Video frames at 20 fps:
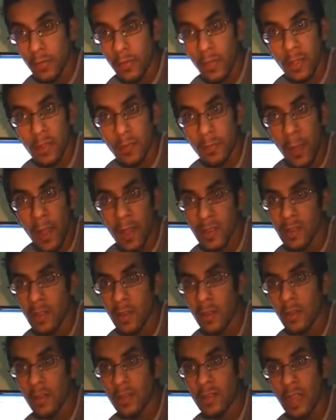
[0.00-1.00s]
the specs
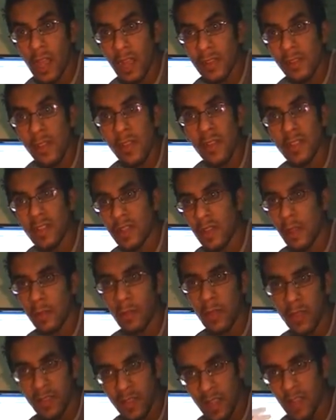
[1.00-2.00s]
are exactly the
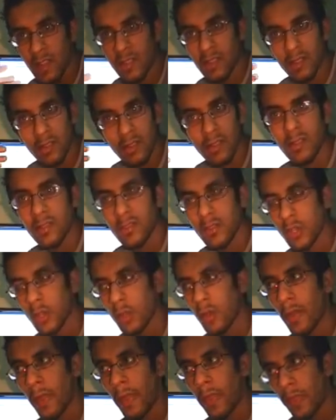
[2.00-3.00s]
same. The tests
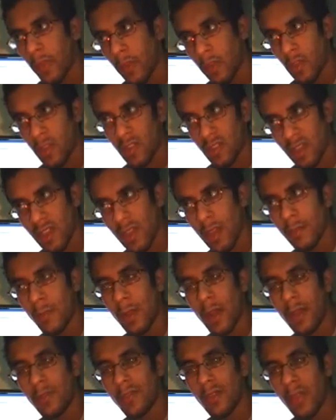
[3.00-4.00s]
show that they're the same
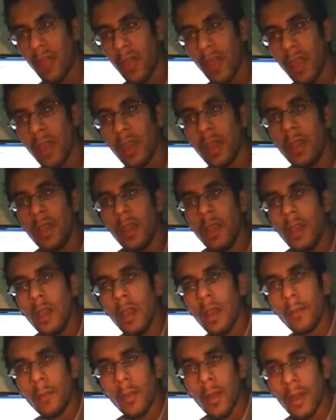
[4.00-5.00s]
and everything.
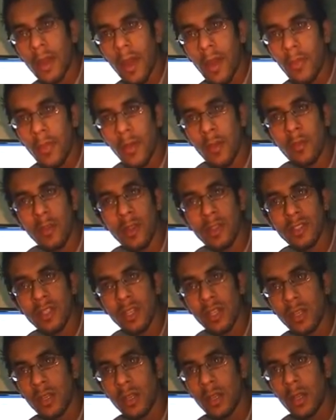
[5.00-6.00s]
But now the
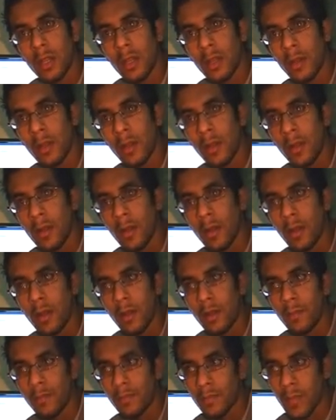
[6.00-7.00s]
question
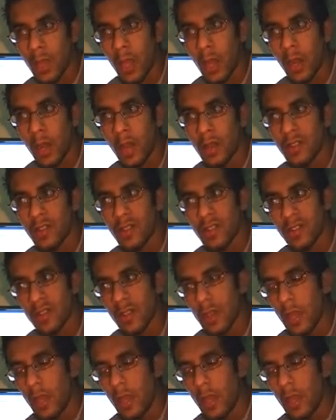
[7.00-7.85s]
arises: